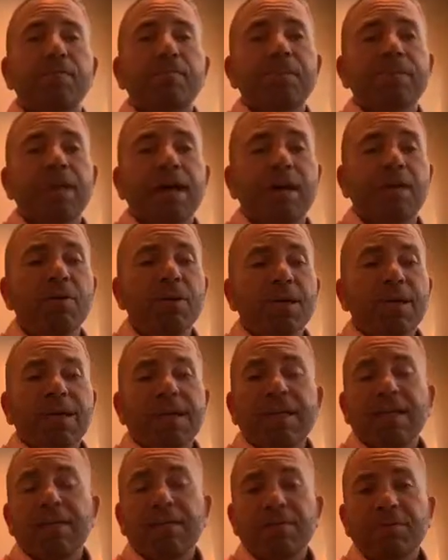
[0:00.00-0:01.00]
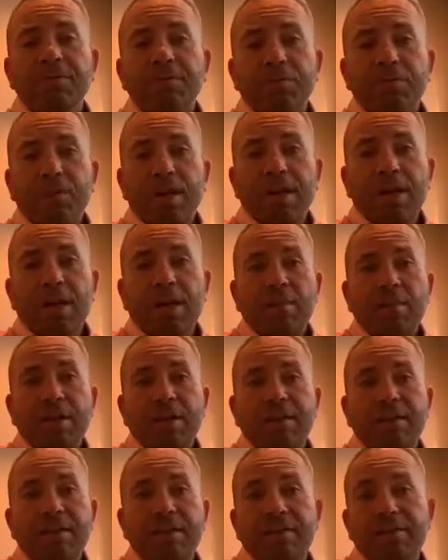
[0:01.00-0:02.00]
Now, if
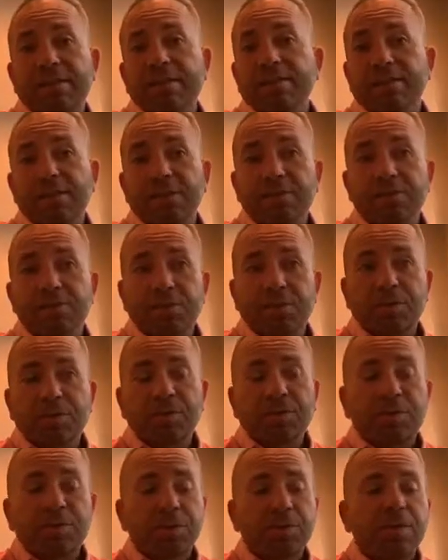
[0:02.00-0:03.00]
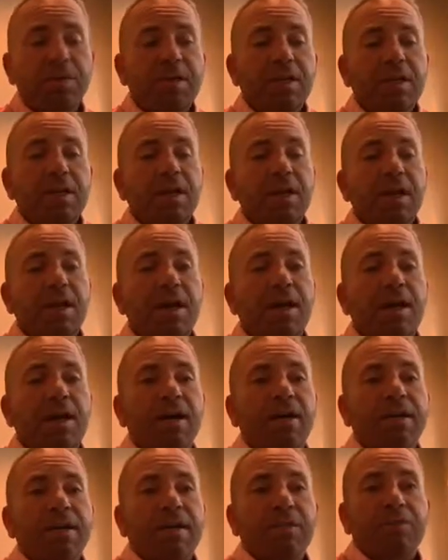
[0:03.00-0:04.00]
trihalomethanes is a concern for you
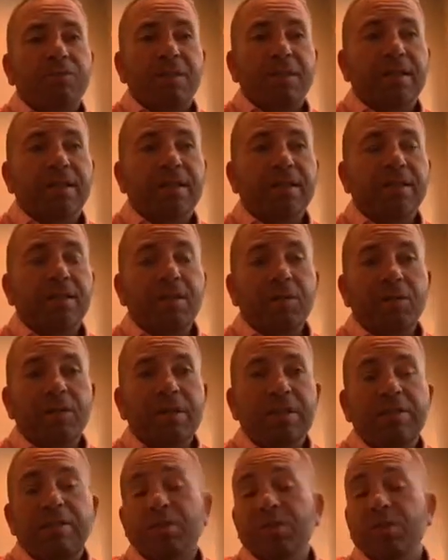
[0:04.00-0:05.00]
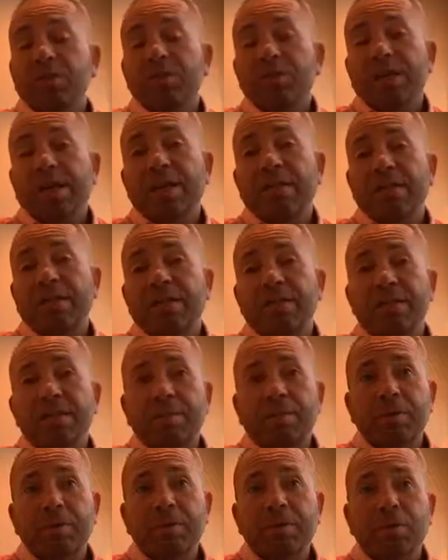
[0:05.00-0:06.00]
in drinking it, you need to understand that a
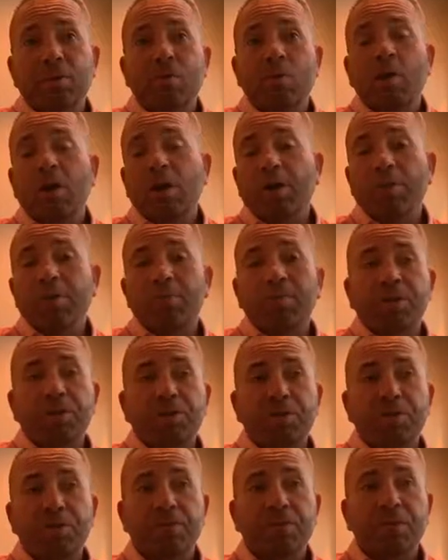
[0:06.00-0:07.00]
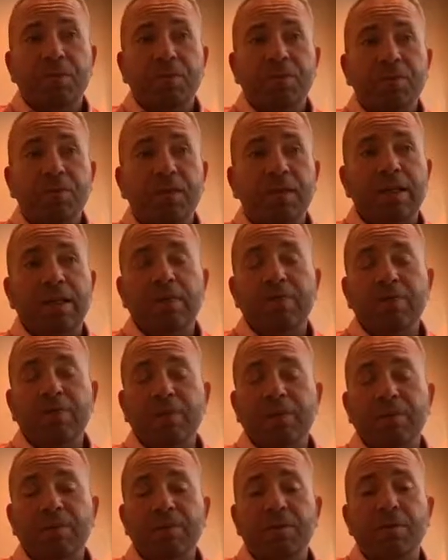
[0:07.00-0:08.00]
typical water pitcher filter, like a
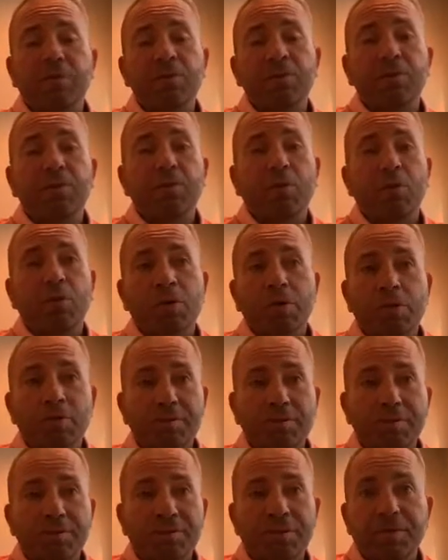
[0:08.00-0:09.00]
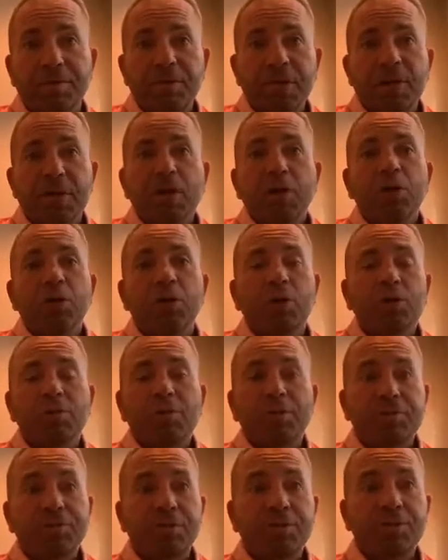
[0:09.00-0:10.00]
Brita filter or your
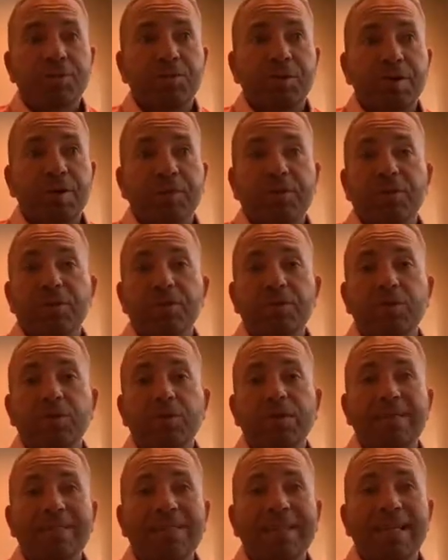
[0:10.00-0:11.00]
refrigerator filter, does